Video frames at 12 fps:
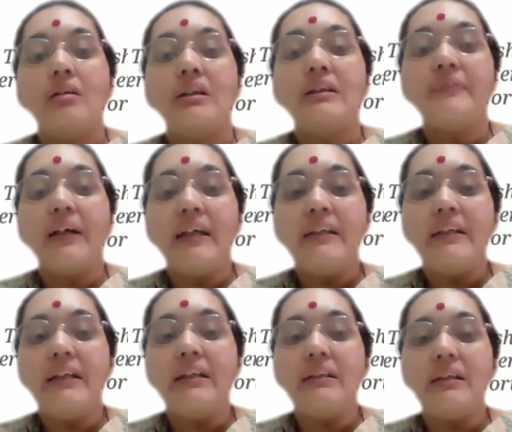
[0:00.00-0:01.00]

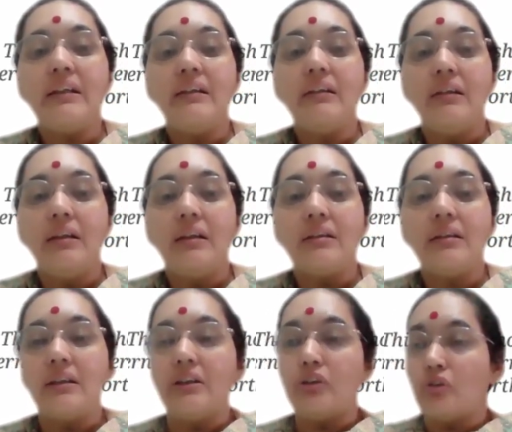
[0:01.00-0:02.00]
dividing the earth
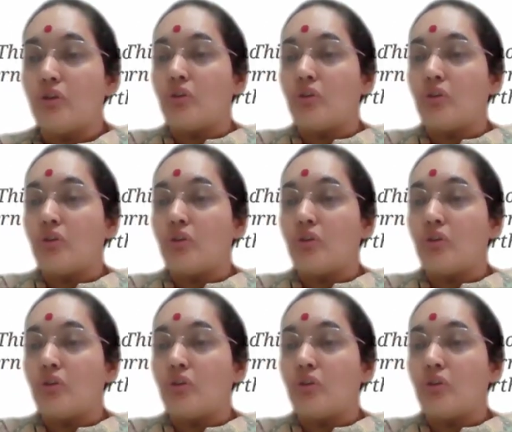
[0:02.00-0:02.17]
into